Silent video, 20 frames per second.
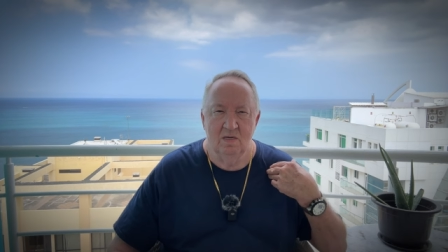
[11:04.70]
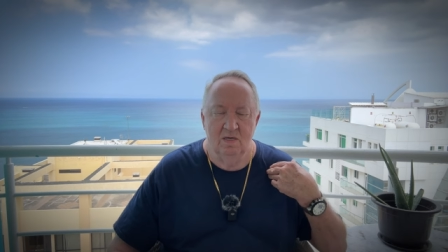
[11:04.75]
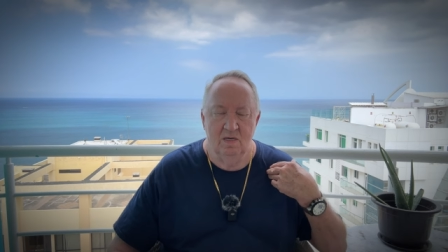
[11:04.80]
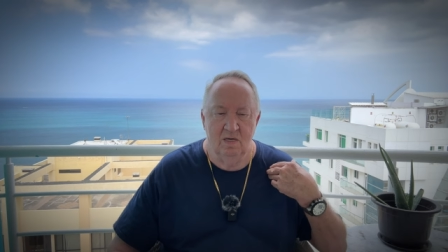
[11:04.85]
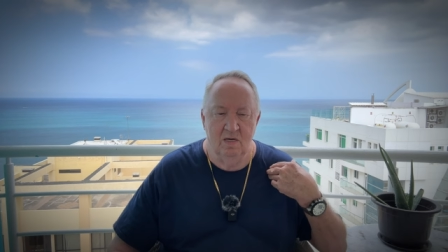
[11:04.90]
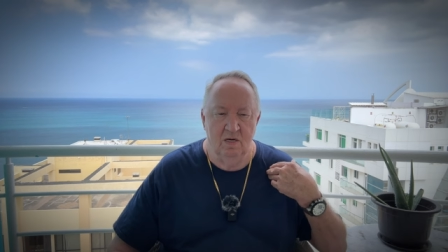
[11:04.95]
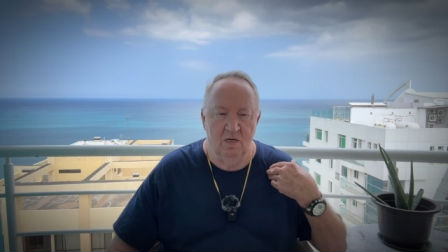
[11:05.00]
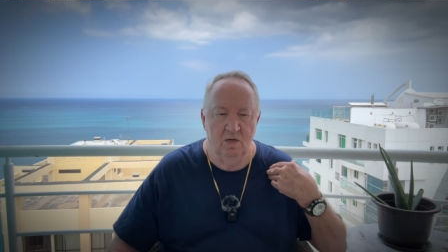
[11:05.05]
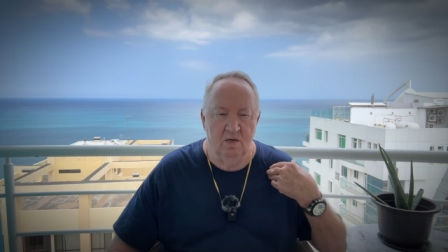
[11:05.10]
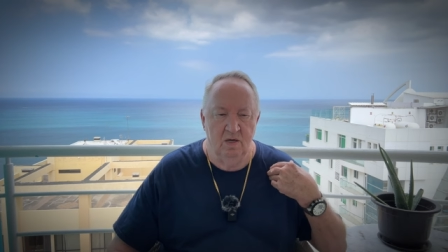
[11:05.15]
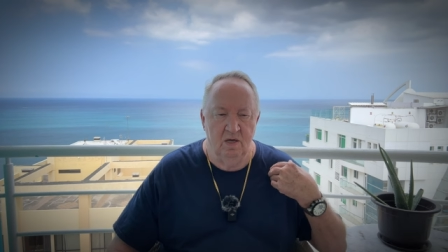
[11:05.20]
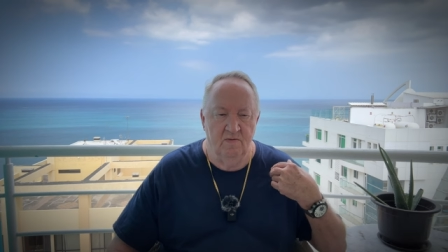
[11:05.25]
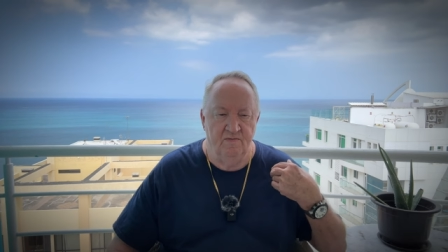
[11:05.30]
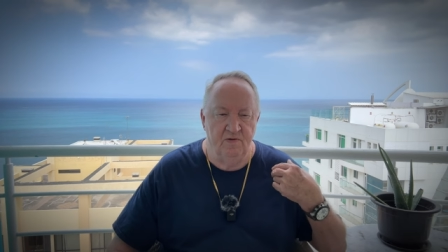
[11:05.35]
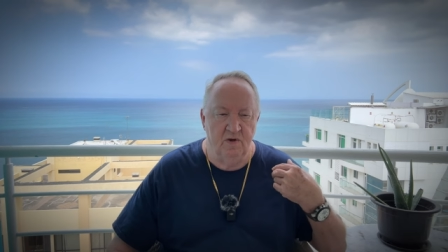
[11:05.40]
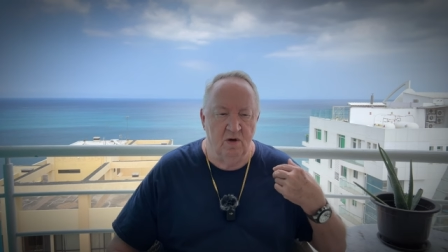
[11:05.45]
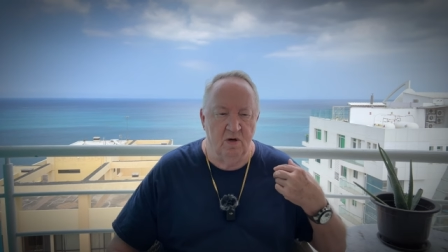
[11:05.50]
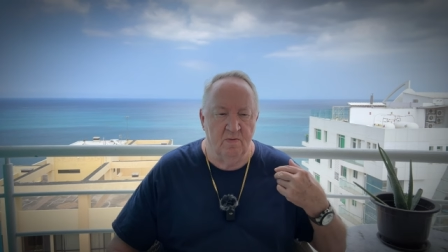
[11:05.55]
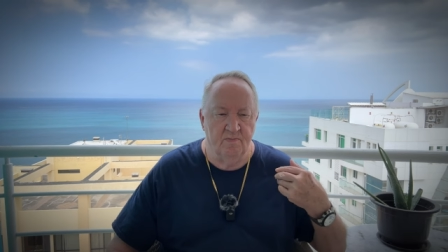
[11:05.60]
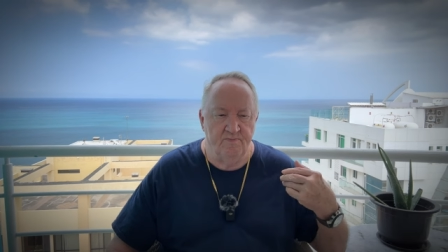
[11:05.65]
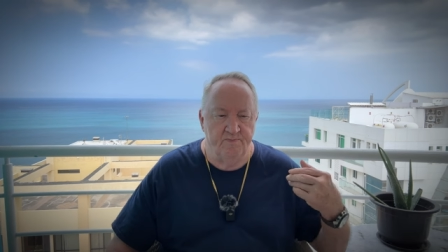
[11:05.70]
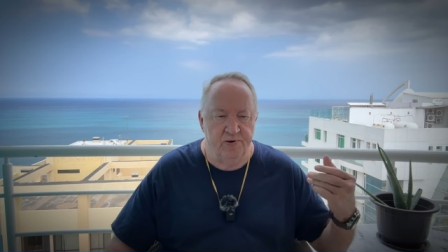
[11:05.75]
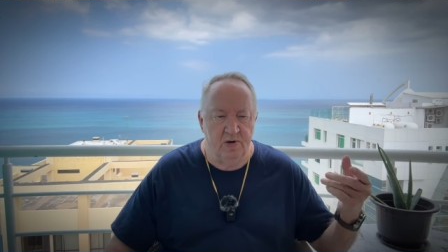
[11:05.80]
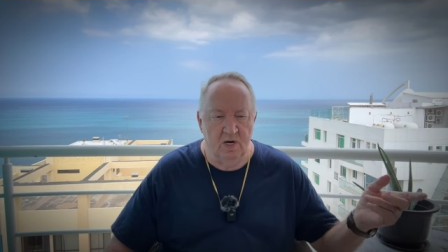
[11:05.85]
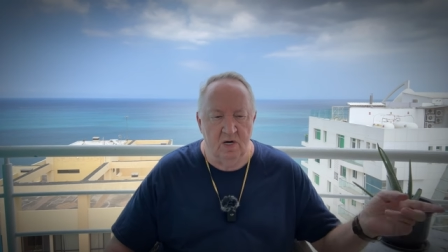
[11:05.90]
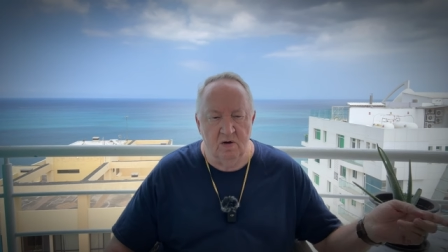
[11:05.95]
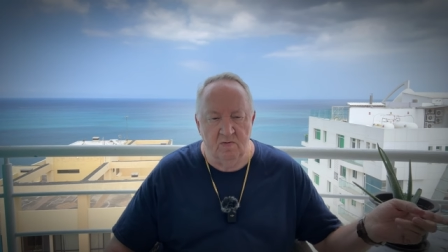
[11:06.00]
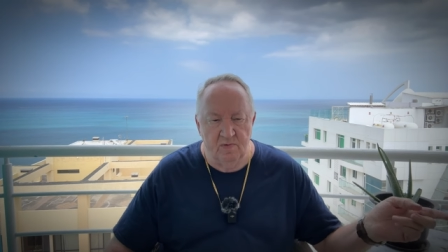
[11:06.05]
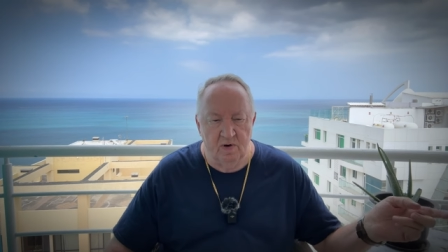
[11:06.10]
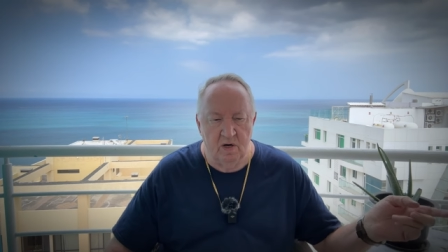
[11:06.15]
You know, if you're a
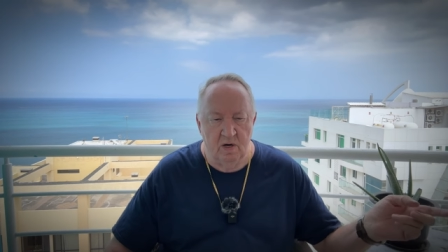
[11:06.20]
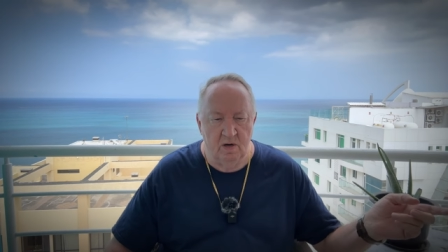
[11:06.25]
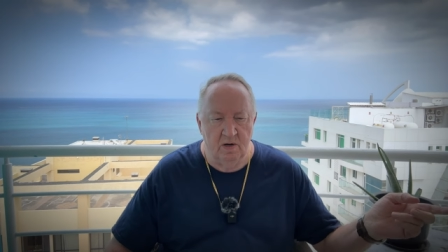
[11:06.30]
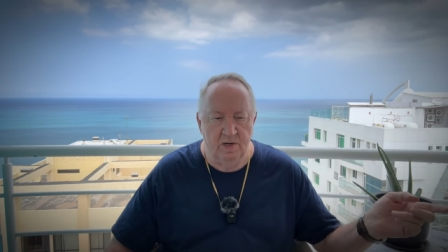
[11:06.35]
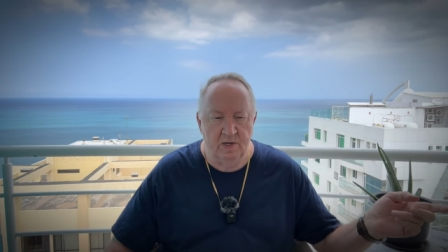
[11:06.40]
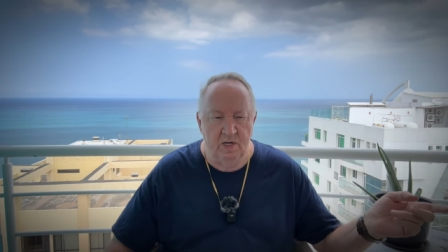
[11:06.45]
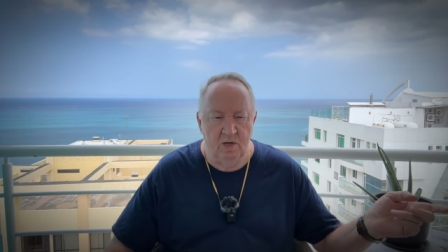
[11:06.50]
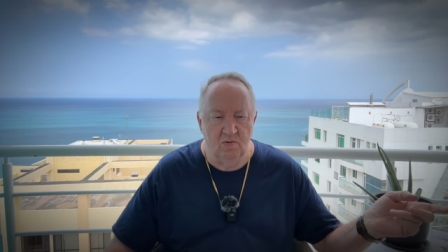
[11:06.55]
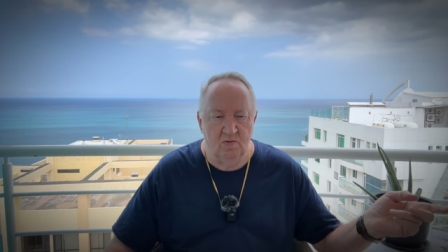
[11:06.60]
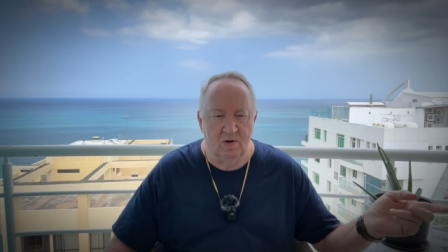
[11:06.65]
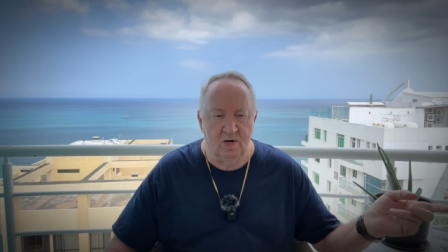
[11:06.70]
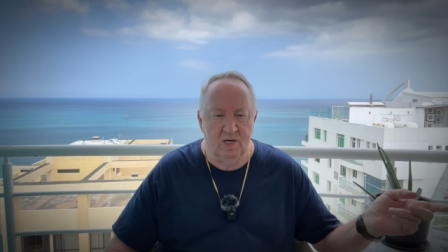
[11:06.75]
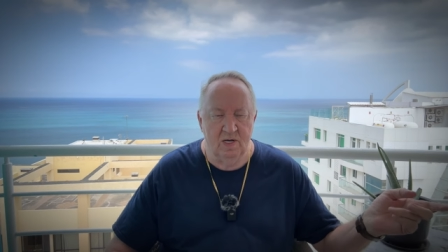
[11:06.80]
pervert and you want